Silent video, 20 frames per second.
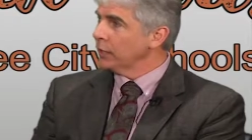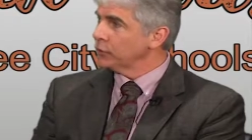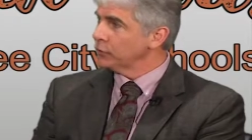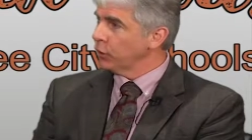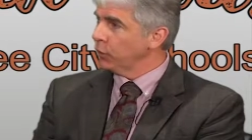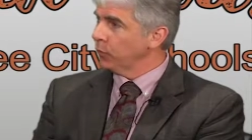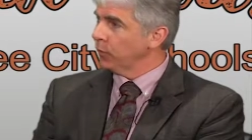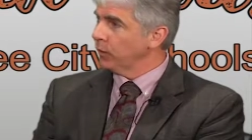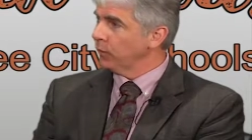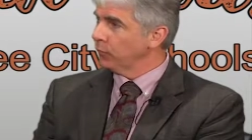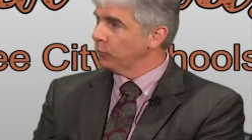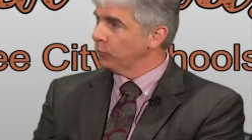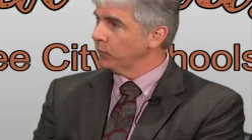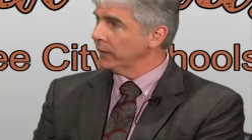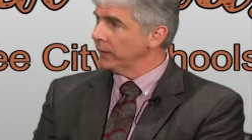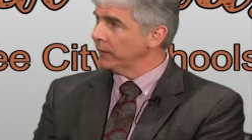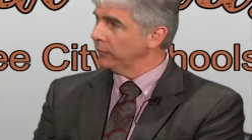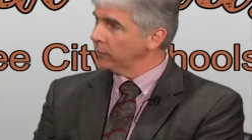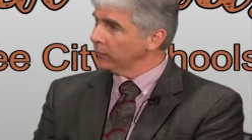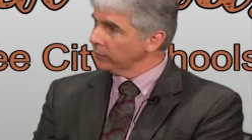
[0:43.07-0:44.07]
So if
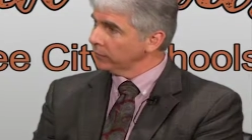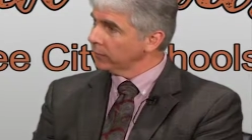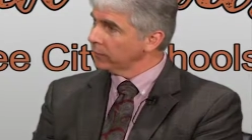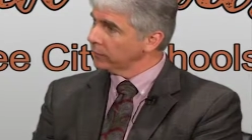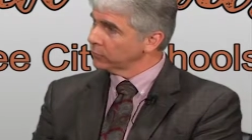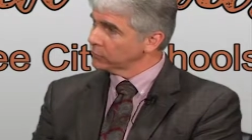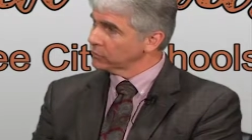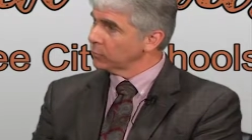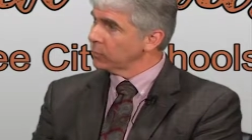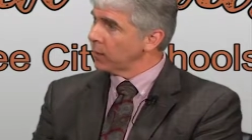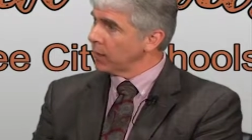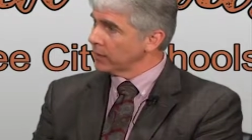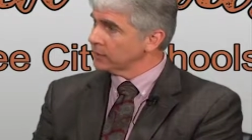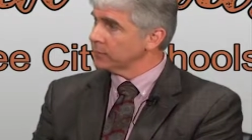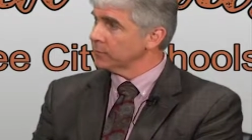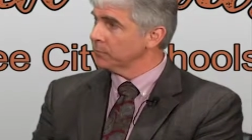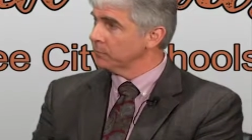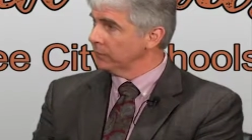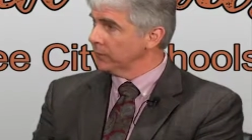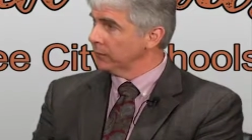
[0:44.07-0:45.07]
we think that there's a
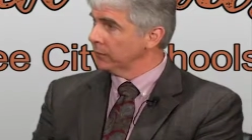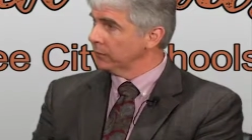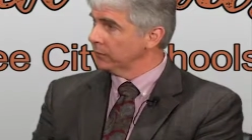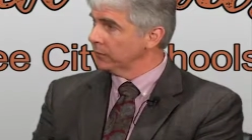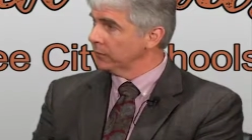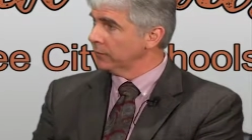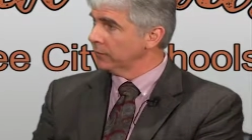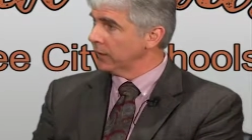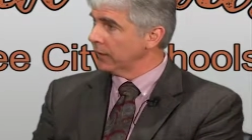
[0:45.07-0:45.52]
possibility